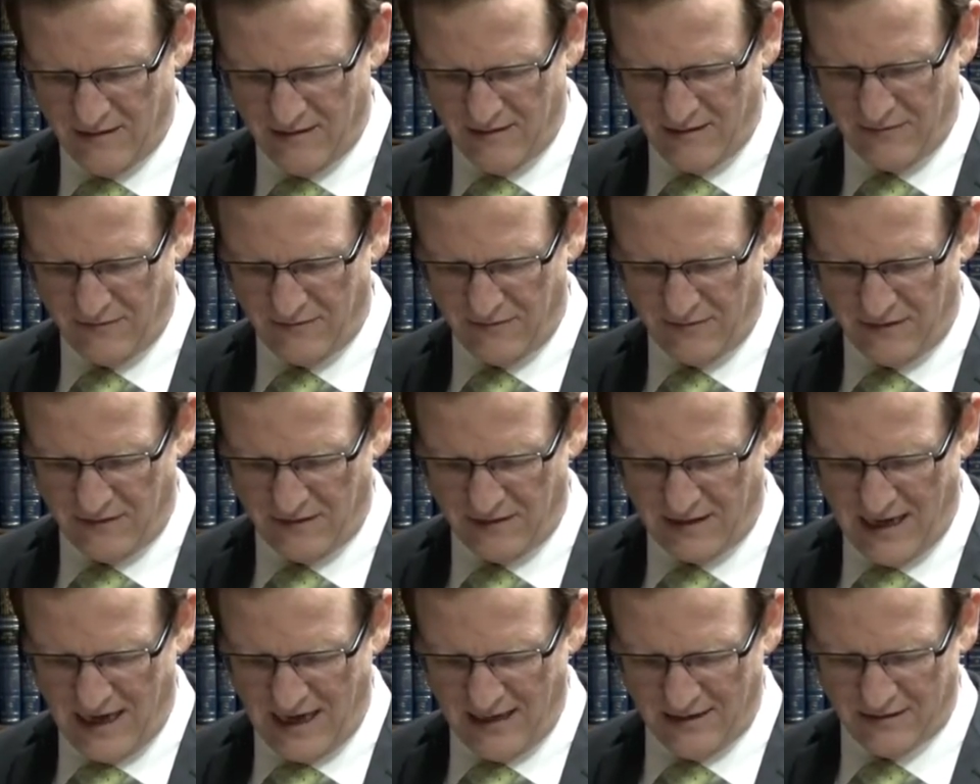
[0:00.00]

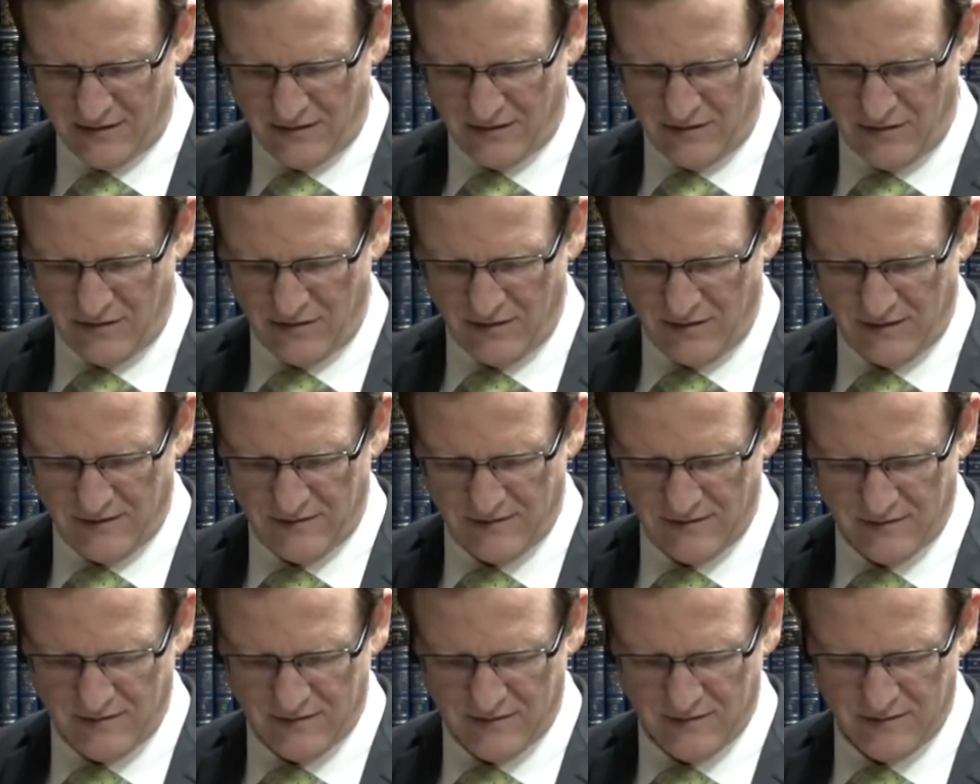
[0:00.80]
different category.
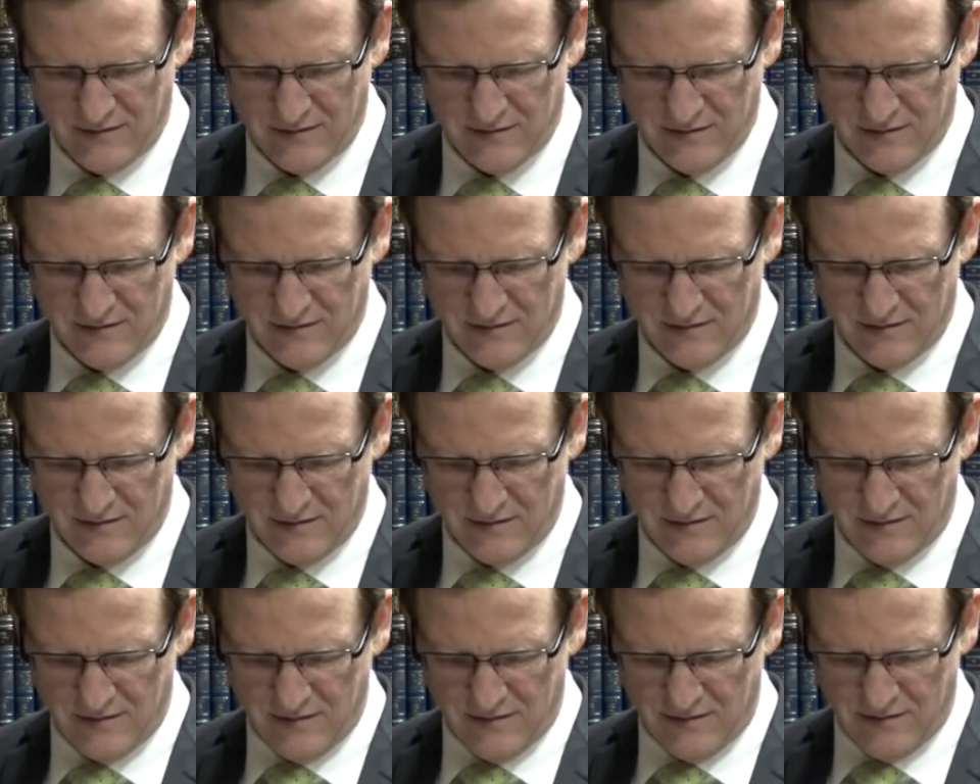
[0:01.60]

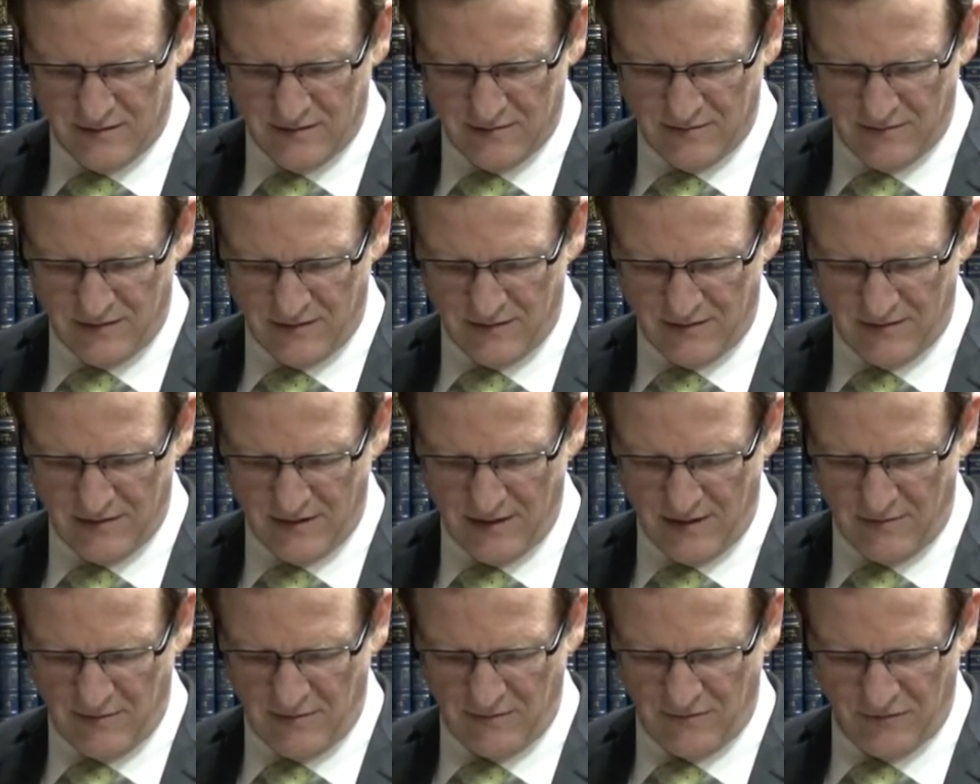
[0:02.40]
But there
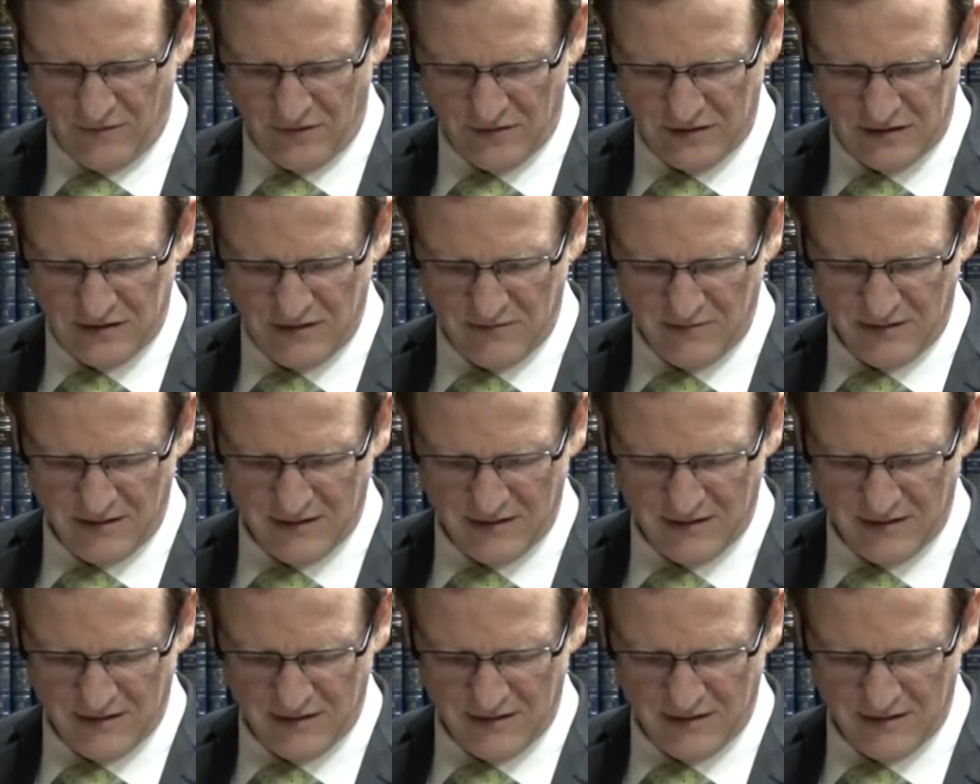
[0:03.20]
are Meforshim